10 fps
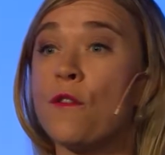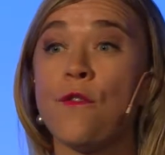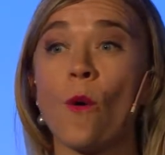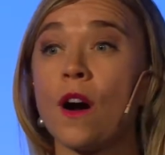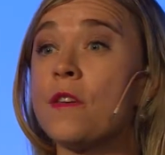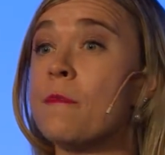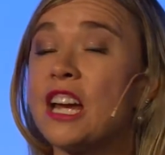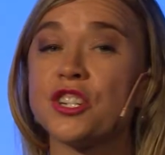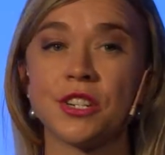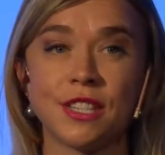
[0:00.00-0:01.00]
4 of the
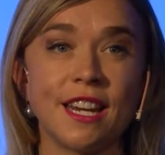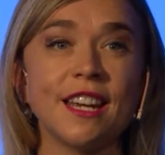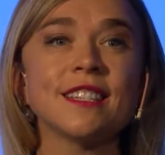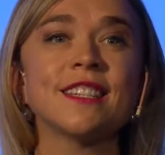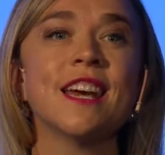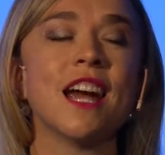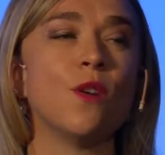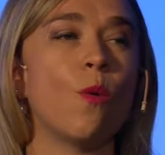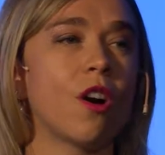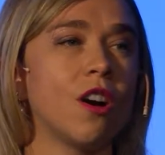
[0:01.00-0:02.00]
major cities in
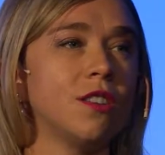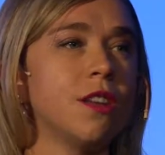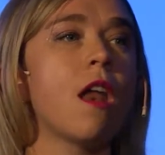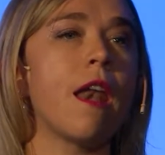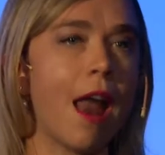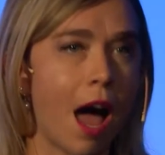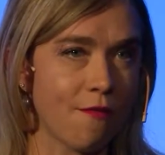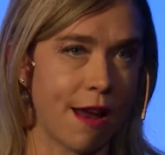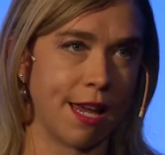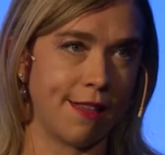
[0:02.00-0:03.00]
the world, not
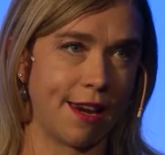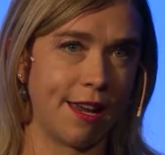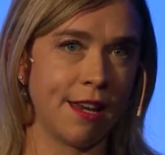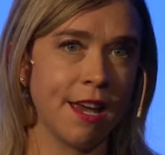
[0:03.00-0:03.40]
regulated.